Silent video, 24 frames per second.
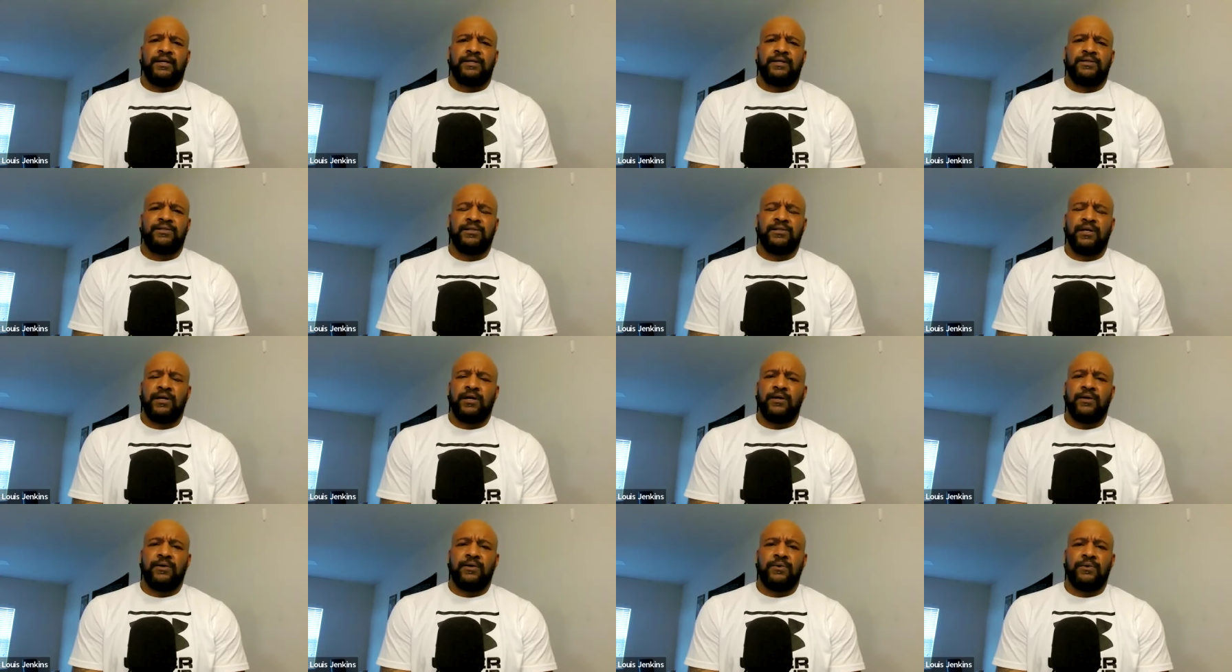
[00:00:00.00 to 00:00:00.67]

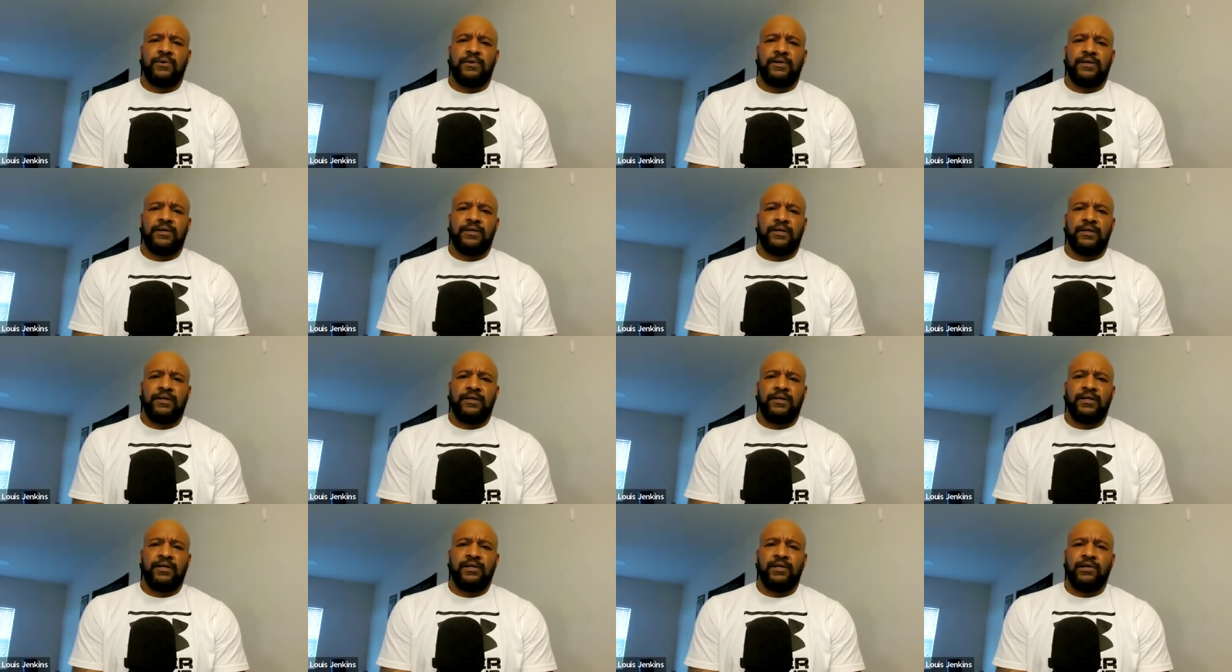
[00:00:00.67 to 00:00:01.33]
So,
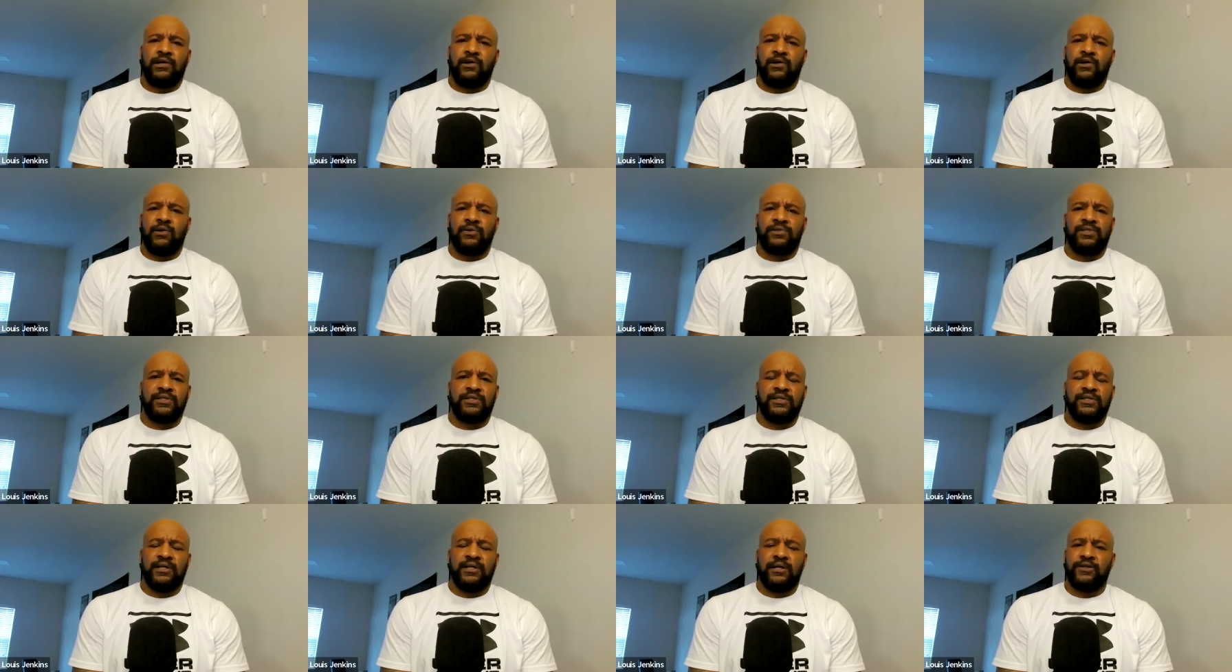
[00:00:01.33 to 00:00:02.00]
you know, she
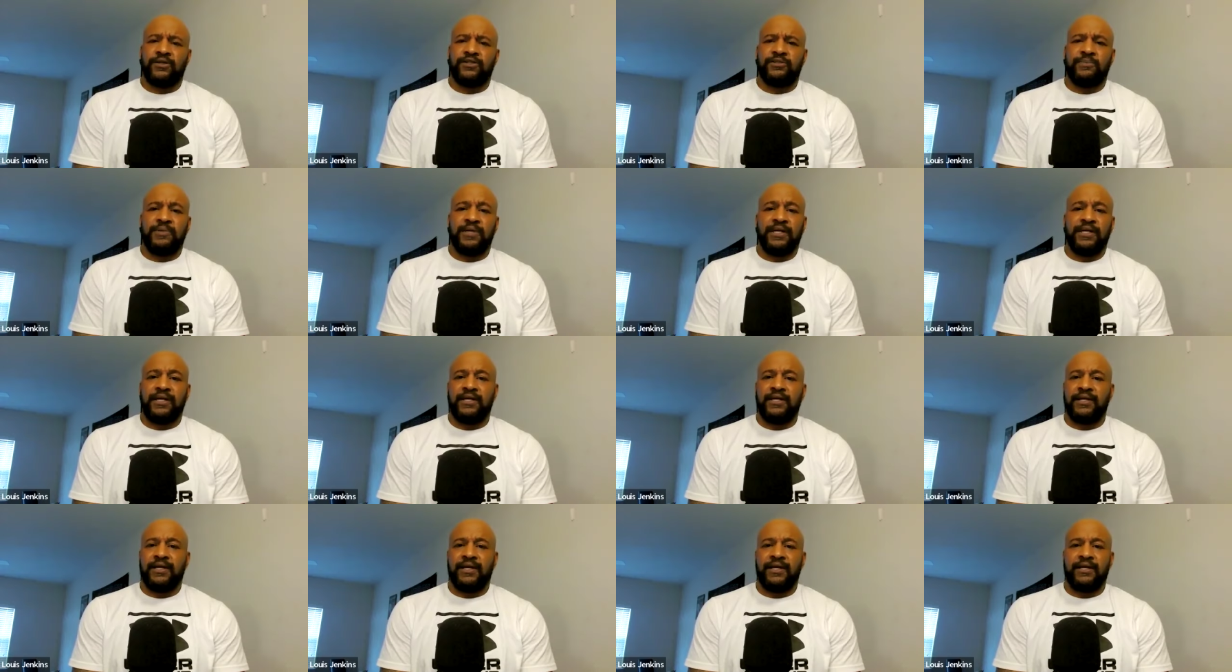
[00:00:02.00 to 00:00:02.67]
tells
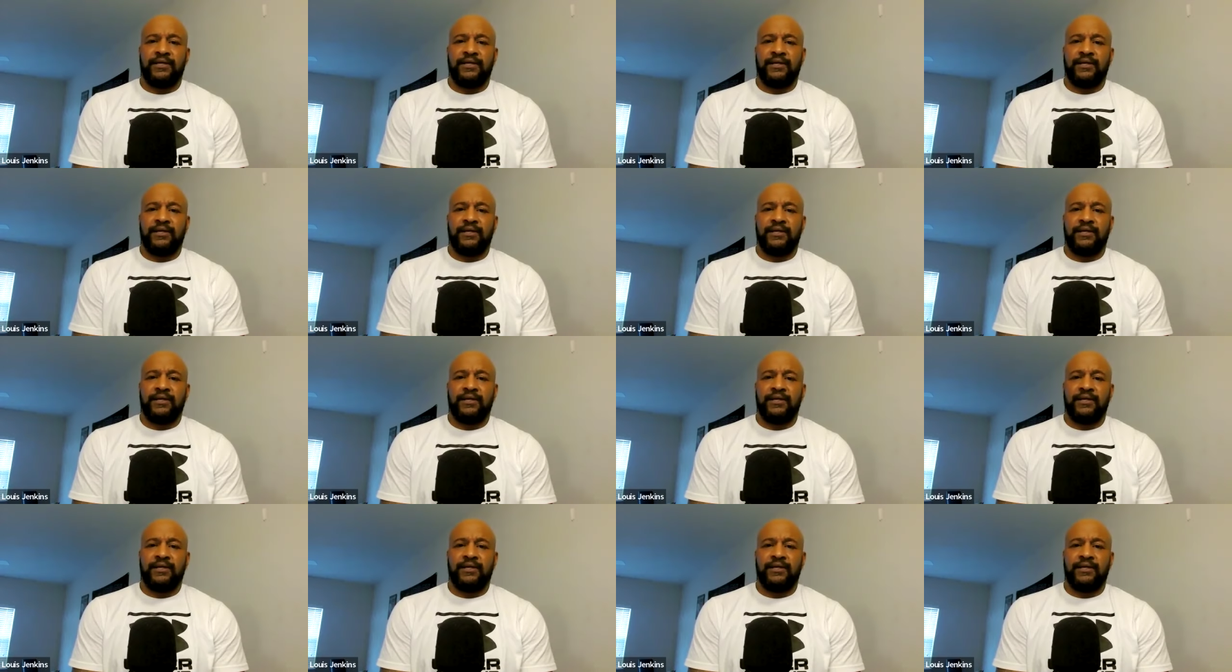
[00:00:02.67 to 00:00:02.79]
me that,